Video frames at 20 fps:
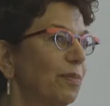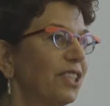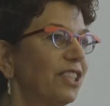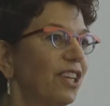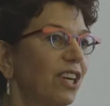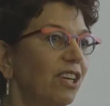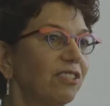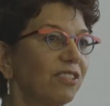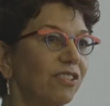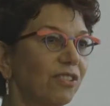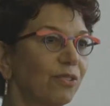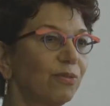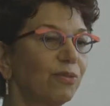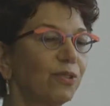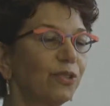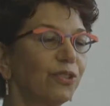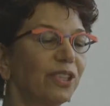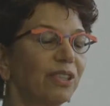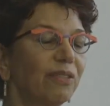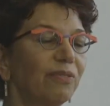but also
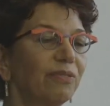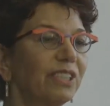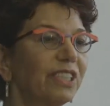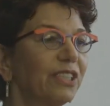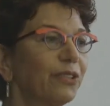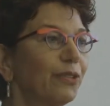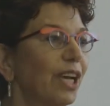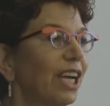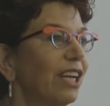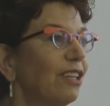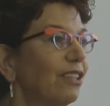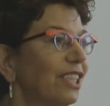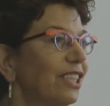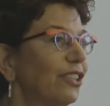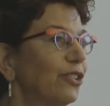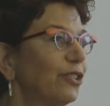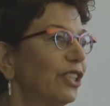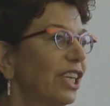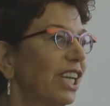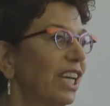working with the
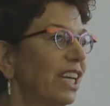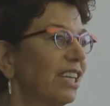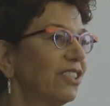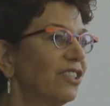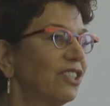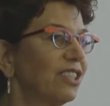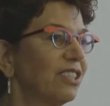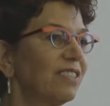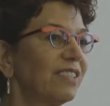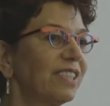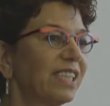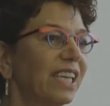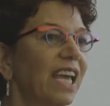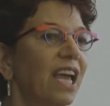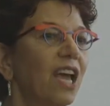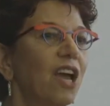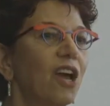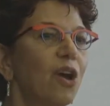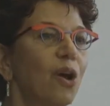regulatory agency,